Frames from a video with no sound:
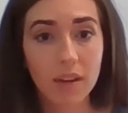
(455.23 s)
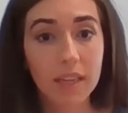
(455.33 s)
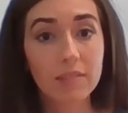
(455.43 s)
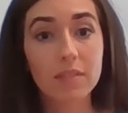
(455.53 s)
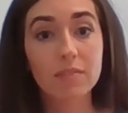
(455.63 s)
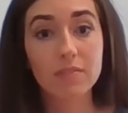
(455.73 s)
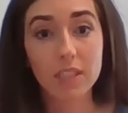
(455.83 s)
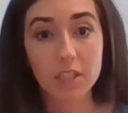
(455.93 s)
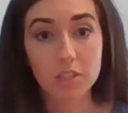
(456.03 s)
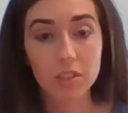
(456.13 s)
even
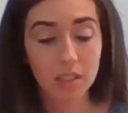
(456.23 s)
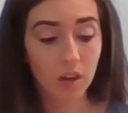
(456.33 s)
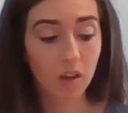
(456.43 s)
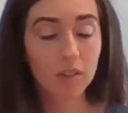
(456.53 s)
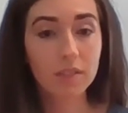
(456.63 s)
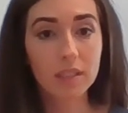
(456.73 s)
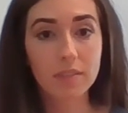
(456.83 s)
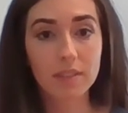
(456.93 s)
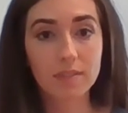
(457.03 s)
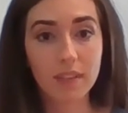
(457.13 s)
fish, and all of the
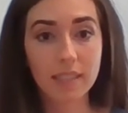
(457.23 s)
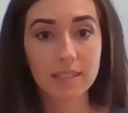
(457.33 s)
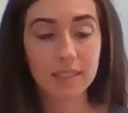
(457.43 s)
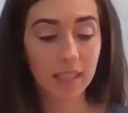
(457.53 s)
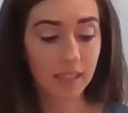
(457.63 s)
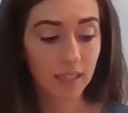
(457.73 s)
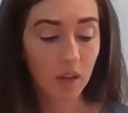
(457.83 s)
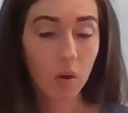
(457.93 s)
different effects that